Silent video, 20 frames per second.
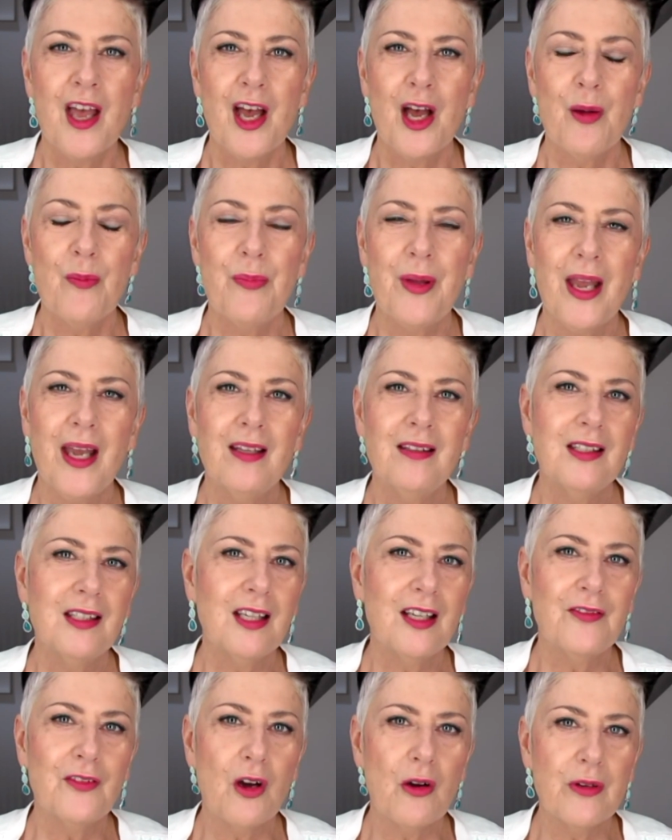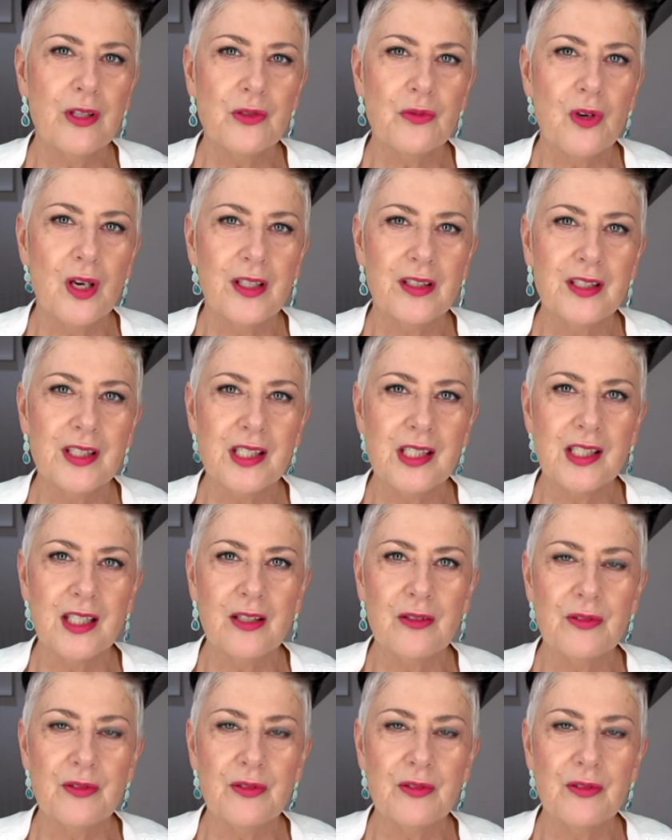band that I've always wanted to see.